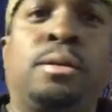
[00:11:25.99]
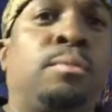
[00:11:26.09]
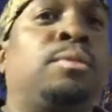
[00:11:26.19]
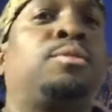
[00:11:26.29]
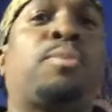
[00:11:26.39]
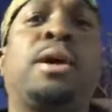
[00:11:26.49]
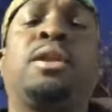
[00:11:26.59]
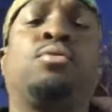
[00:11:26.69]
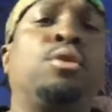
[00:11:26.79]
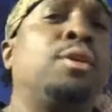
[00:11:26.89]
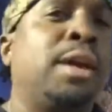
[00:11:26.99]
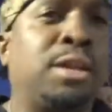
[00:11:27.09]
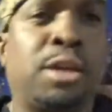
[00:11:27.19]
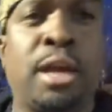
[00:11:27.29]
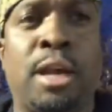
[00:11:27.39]
spread the word,
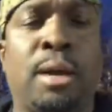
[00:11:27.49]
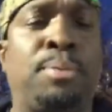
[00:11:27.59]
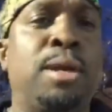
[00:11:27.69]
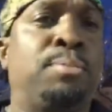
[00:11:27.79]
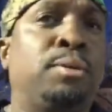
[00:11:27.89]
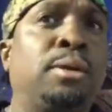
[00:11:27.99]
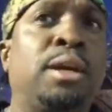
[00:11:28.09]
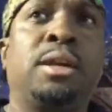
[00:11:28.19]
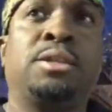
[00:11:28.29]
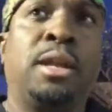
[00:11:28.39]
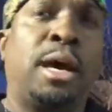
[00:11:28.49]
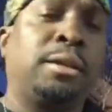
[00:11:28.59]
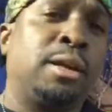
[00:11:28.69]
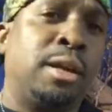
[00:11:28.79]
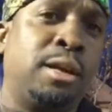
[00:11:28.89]
educate our people. It is
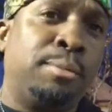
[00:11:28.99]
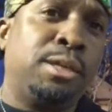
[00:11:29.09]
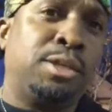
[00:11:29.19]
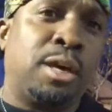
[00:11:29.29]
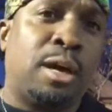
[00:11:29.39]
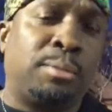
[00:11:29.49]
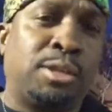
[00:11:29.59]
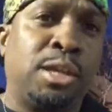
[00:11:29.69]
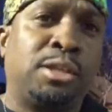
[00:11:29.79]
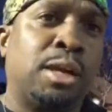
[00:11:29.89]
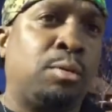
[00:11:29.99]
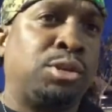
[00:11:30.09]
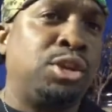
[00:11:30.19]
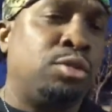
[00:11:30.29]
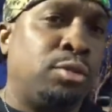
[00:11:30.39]
not the enemy's job to teach our
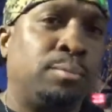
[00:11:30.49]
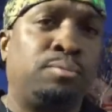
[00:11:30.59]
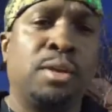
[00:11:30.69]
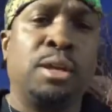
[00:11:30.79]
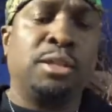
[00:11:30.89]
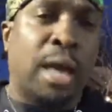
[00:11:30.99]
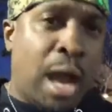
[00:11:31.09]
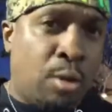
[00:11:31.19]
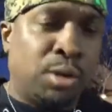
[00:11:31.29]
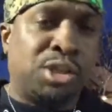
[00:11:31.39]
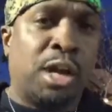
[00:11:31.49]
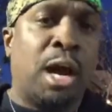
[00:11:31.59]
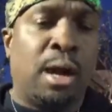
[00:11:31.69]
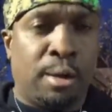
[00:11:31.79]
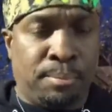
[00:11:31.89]
children. It is our
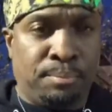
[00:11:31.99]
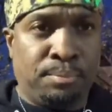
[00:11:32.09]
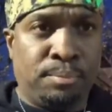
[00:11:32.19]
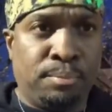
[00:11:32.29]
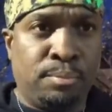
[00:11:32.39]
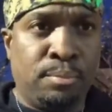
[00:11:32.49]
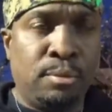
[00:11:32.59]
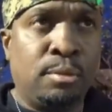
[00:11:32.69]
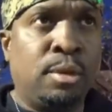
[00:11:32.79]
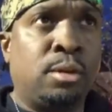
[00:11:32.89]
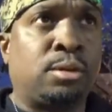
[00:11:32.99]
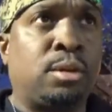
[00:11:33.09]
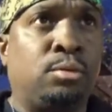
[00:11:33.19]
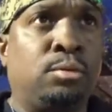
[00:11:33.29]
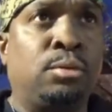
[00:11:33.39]
job.
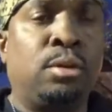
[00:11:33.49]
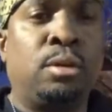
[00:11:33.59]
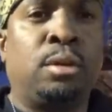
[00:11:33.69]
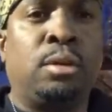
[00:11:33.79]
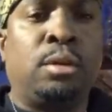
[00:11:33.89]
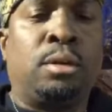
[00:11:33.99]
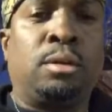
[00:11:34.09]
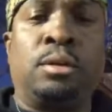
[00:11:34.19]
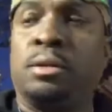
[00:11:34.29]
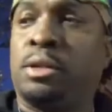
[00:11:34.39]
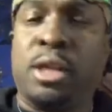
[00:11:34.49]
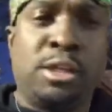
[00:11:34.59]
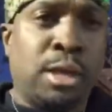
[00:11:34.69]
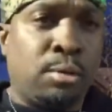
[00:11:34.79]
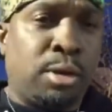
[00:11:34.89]
So,
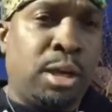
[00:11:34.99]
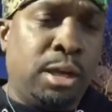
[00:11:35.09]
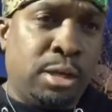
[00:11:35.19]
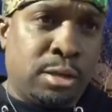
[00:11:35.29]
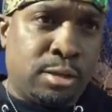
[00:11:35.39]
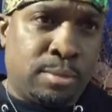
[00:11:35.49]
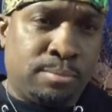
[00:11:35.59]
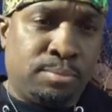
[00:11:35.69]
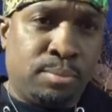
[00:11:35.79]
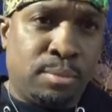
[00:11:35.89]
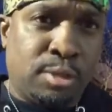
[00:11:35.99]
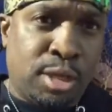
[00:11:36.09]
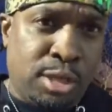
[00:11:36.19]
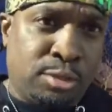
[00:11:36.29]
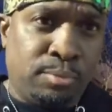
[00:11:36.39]
teach our kids.
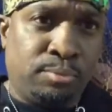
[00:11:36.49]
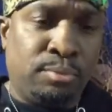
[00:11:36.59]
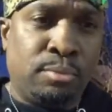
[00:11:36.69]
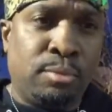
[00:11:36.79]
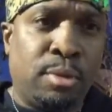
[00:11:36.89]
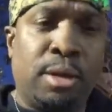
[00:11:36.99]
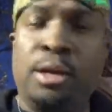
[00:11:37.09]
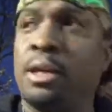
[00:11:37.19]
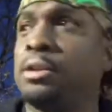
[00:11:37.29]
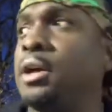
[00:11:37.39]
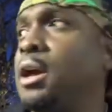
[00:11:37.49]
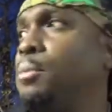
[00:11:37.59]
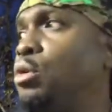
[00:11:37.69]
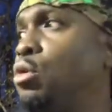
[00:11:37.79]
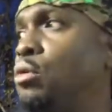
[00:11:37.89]
Teach them. And another thing, I'm
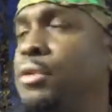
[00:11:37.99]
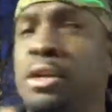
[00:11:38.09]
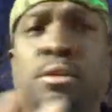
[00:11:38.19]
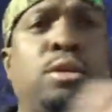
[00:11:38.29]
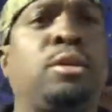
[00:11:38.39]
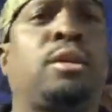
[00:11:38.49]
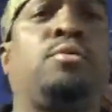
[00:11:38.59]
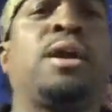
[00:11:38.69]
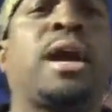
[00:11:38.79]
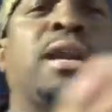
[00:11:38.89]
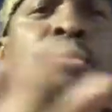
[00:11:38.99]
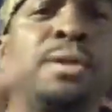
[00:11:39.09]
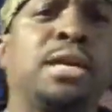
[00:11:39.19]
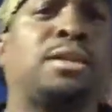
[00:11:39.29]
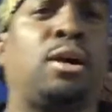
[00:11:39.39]
going to go over this. We can't even
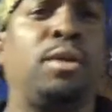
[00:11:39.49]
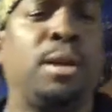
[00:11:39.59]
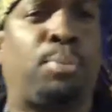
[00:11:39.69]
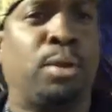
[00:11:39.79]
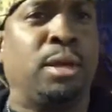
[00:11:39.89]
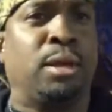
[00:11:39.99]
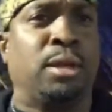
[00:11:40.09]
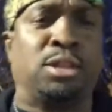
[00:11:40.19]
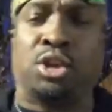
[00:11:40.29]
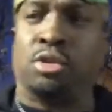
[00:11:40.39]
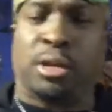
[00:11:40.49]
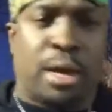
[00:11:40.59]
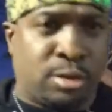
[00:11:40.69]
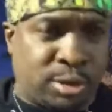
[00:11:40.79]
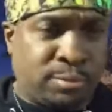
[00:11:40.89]
get taught in the church house.